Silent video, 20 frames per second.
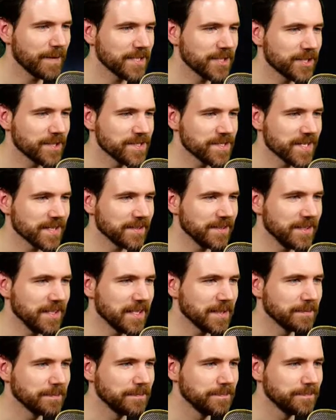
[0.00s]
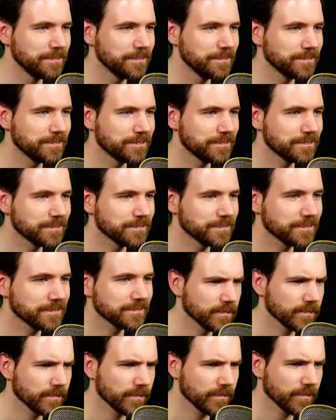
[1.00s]
turn signal on.
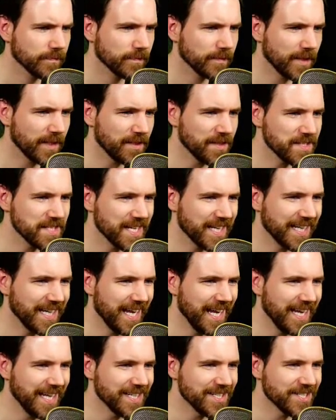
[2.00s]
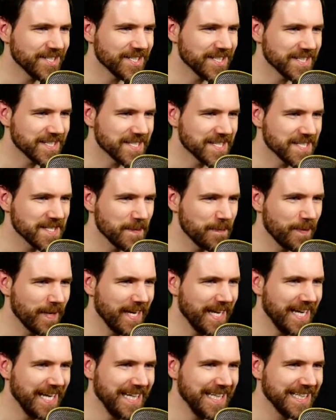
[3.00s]
That looks like an edge. Is this a
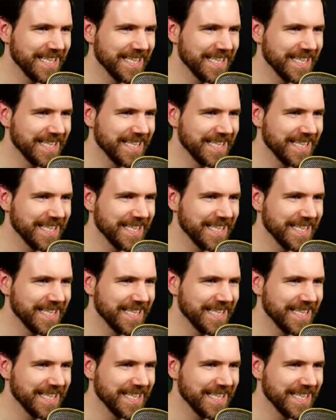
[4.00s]
pit?